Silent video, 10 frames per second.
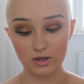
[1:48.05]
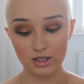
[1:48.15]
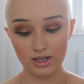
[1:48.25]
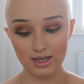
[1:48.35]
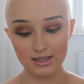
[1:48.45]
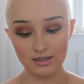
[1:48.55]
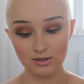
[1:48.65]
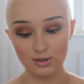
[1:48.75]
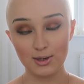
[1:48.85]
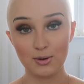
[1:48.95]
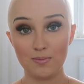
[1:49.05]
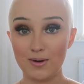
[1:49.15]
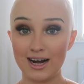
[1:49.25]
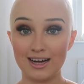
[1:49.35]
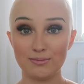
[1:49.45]
which isn't too
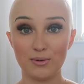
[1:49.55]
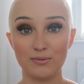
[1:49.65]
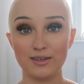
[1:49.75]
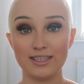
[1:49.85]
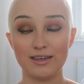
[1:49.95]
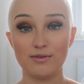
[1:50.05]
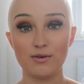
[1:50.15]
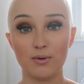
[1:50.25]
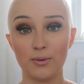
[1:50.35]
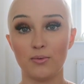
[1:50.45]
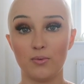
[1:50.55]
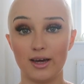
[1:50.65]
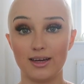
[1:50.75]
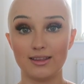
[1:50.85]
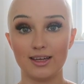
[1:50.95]
bad, but obviously if you want a
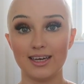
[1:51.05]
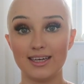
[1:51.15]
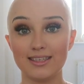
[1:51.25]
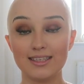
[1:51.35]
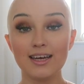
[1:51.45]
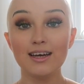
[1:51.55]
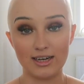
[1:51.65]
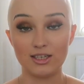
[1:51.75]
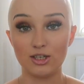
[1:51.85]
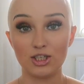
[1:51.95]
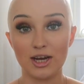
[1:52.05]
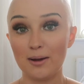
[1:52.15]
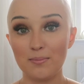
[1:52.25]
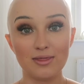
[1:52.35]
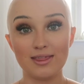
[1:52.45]
wig that is ready to
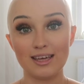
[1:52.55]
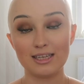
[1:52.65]
ship,